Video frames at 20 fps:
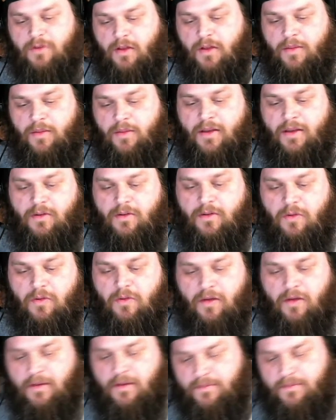and chloride.
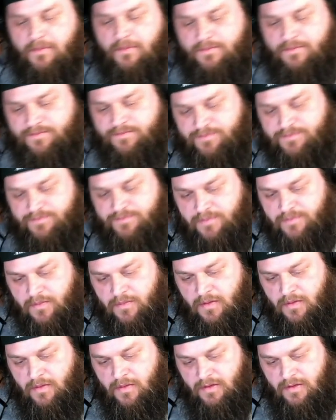
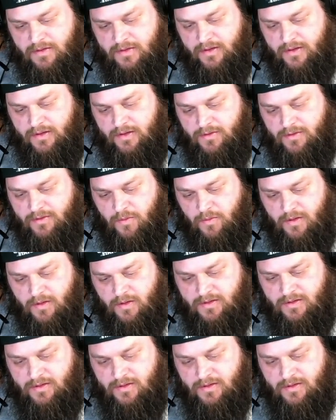So these are ones.